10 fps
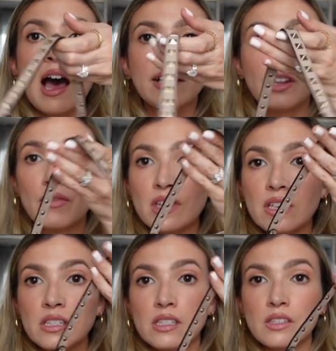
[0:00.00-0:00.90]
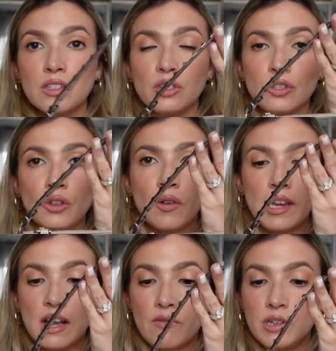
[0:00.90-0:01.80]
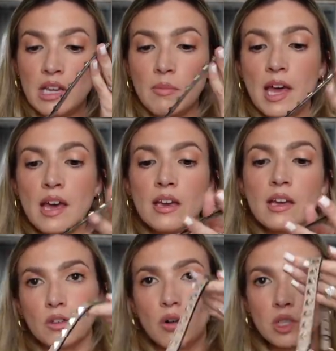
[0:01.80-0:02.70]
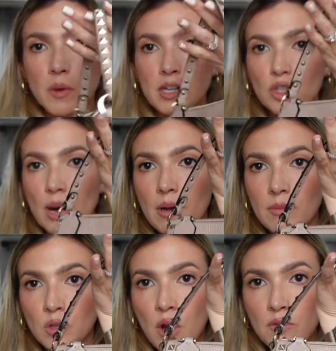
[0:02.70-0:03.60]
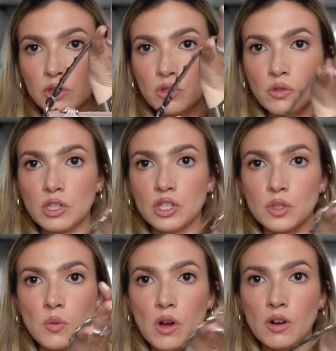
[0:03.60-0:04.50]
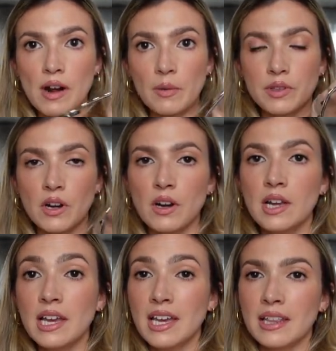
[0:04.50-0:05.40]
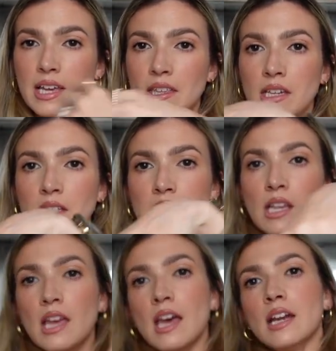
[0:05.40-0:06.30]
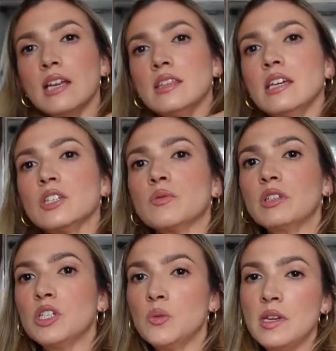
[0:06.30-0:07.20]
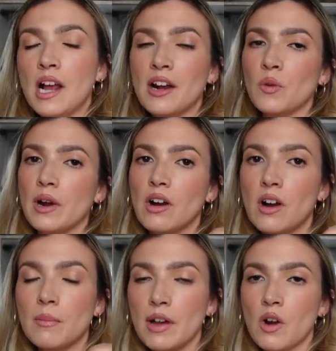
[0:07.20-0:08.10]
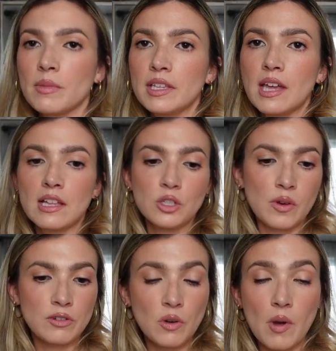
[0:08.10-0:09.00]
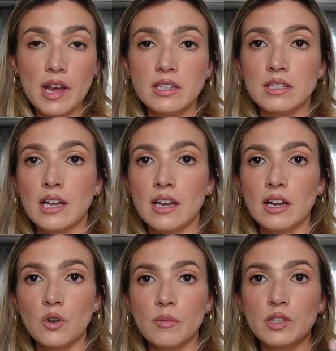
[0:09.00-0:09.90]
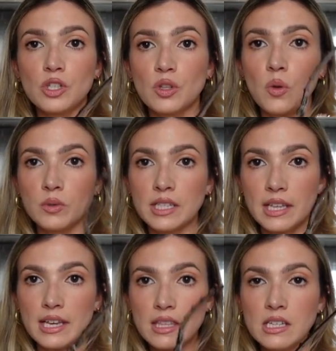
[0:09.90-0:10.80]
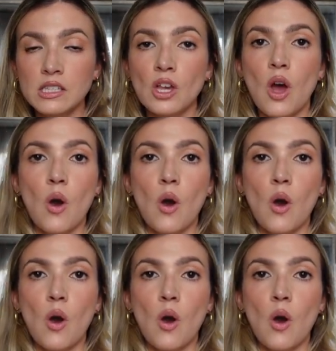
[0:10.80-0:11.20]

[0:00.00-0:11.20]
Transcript: I love this. This is a great everyday bag. The crossbody strap comes off so you can just walk around with her like this. And I think it's really sweet. I don't wear her up my arm like that, so I don't know why I did that. I normally just hold it like this.